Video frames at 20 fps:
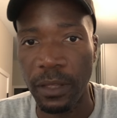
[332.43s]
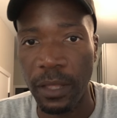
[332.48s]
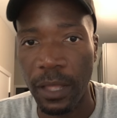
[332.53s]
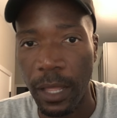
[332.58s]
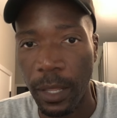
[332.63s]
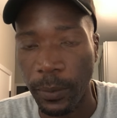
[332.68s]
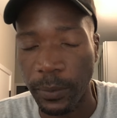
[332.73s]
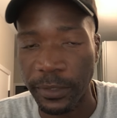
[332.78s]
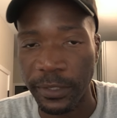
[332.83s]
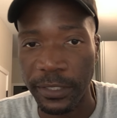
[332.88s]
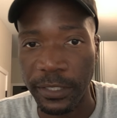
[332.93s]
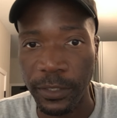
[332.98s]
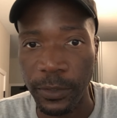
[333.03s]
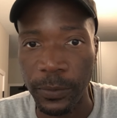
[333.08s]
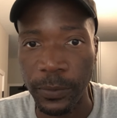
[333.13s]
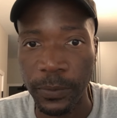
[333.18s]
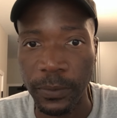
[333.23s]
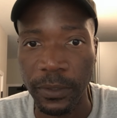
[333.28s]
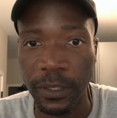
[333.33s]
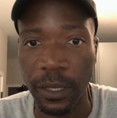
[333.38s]
I will see
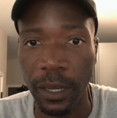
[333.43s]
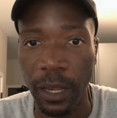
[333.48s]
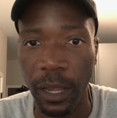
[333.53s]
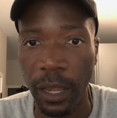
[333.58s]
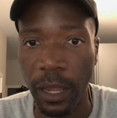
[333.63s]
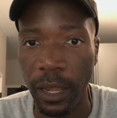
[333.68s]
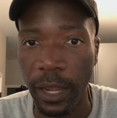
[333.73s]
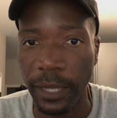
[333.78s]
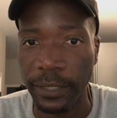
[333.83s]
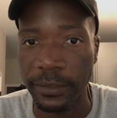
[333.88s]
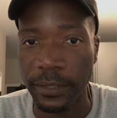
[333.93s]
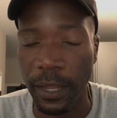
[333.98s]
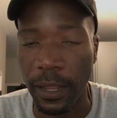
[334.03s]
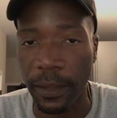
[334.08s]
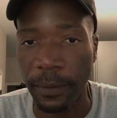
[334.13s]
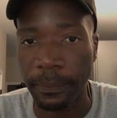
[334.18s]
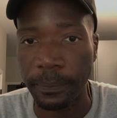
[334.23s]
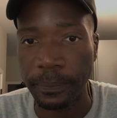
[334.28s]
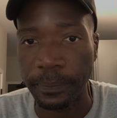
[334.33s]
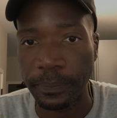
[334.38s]
you next
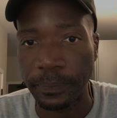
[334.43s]
time.